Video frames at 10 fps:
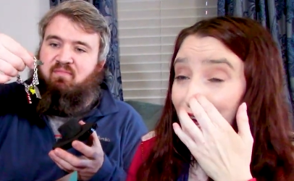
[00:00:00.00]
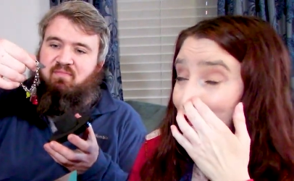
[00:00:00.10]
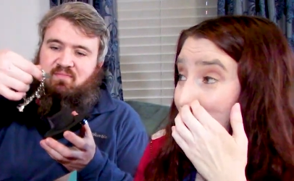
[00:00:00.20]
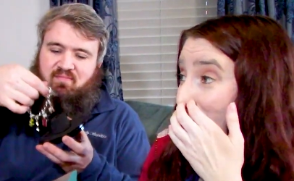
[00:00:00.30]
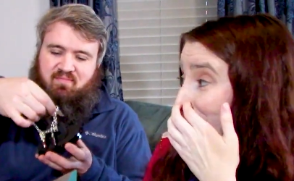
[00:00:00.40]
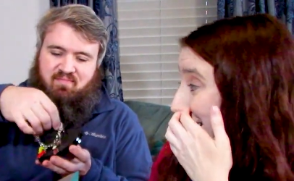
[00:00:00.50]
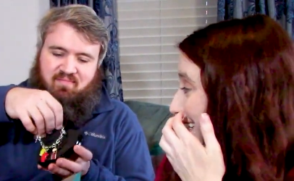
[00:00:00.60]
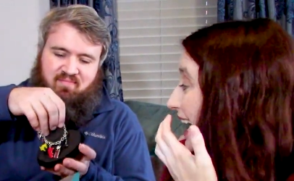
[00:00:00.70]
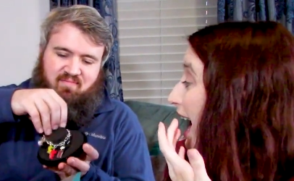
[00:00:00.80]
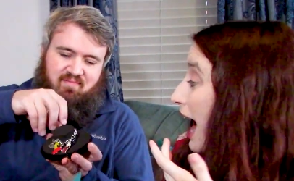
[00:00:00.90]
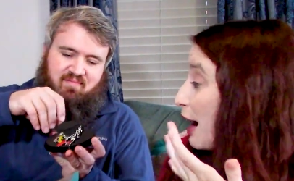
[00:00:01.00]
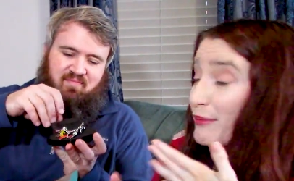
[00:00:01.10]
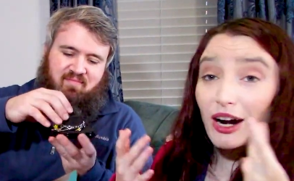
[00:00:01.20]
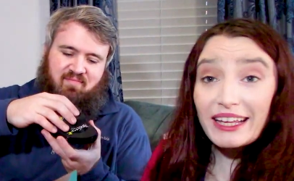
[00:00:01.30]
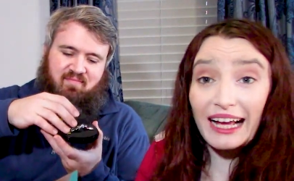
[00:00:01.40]
Speaker 1: I have no idea.
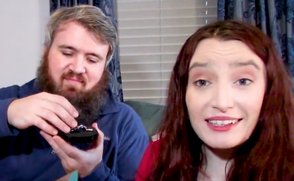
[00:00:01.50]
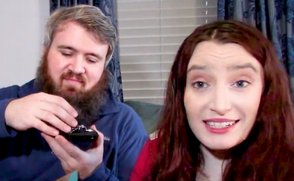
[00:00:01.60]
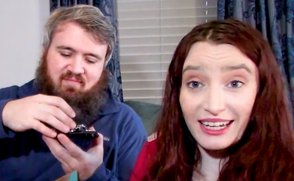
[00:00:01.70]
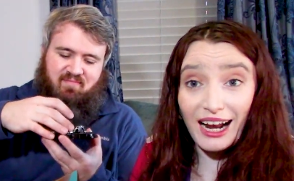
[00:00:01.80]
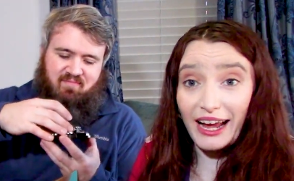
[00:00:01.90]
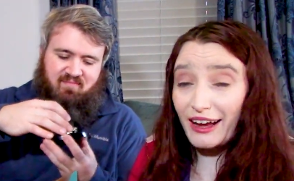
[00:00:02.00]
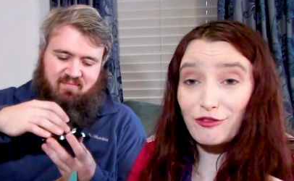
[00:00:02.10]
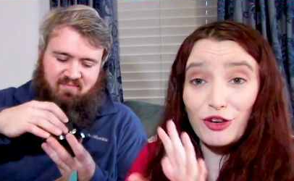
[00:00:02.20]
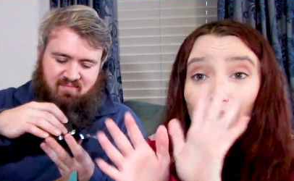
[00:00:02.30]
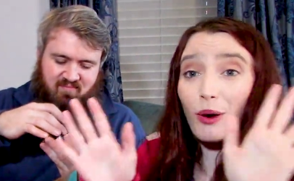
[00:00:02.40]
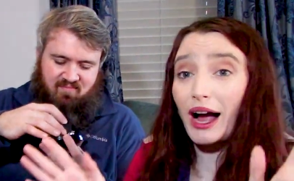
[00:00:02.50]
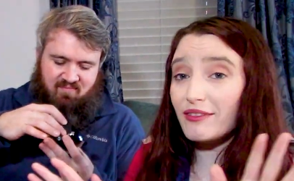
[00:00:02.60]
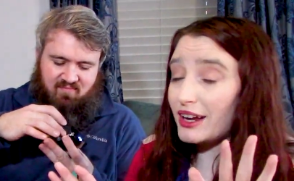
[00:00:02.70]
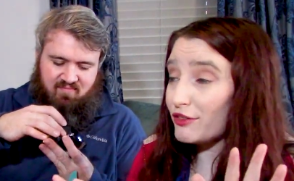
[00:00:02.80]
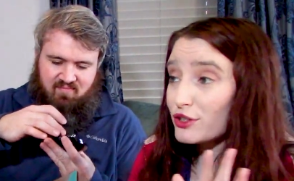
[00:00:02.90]
I'm not against it. I have no.
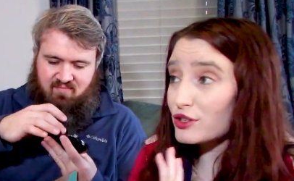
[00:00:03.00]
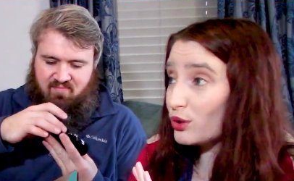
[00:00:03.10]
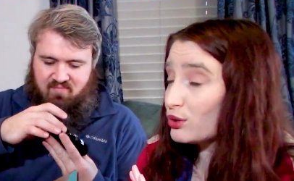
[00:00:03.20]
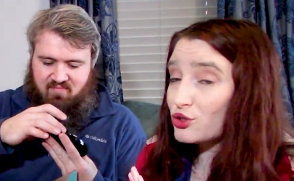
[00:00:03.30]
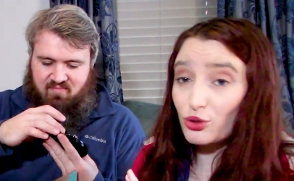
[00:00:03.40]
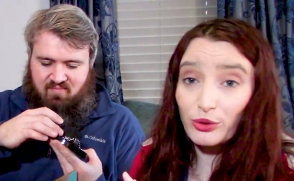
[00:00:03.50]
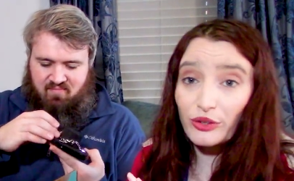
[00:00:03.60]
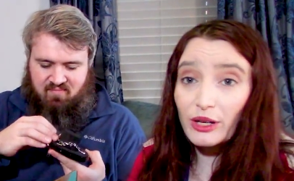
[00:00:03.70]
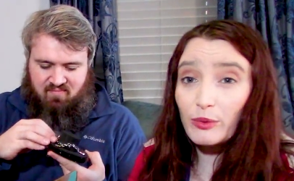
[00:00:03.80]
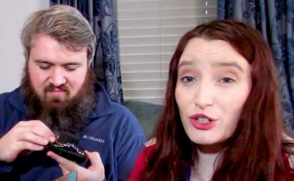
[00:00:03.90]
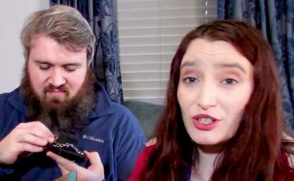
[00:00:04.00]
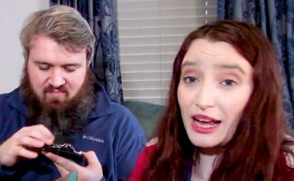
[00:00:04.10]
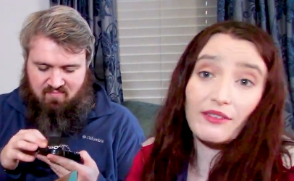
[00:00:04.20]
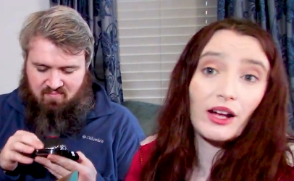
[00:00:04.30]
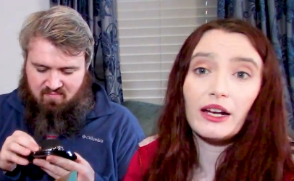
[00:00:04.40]
I've never sold jewelry. We just
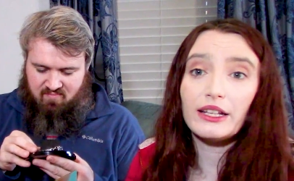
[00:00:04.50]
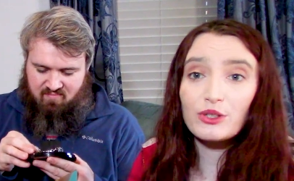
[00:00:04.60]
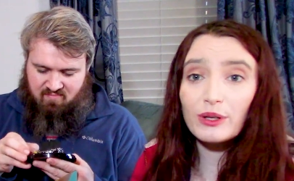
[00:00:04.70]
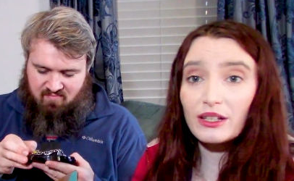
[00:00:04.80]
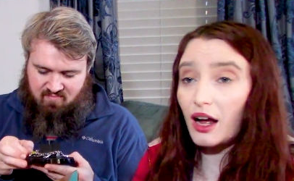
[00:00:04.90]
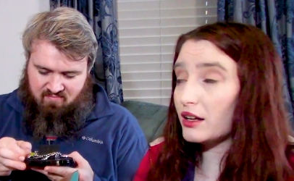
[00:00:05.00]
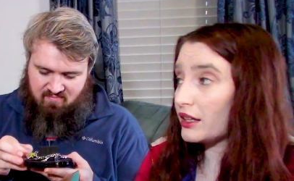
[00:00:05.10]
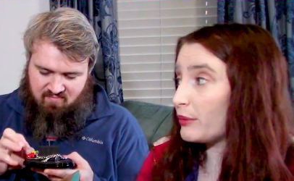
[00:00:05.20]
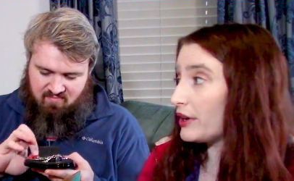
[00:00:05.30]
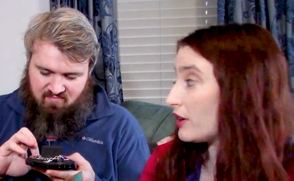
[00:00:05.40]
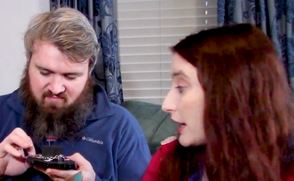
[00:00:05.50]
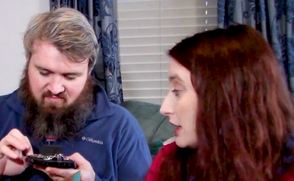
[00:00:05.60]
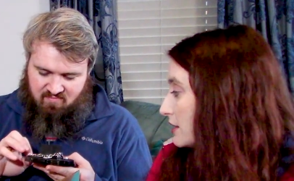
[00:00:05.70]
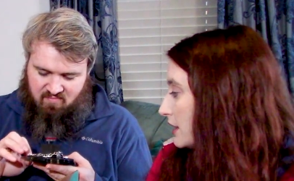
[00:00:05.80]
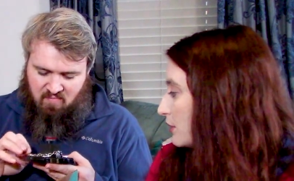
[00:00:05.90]
haven't gotten into it. Not that we are
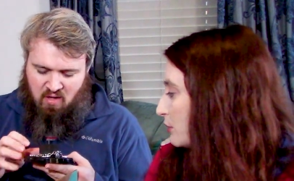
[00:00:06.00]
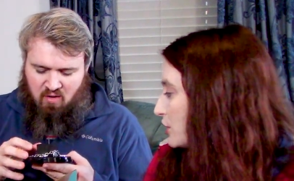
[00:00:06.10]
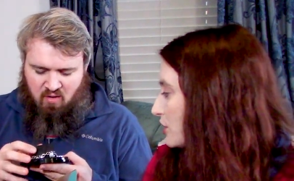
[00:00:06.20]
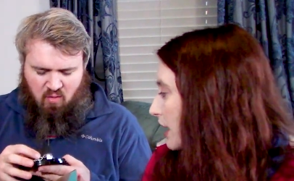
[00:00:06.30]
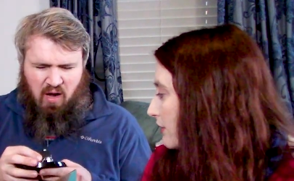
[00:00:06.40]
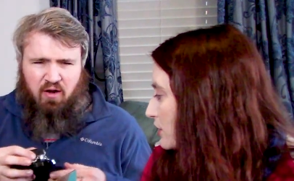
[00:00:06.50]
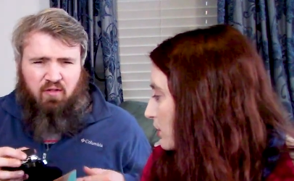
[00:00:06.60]
against it. We just haven't. I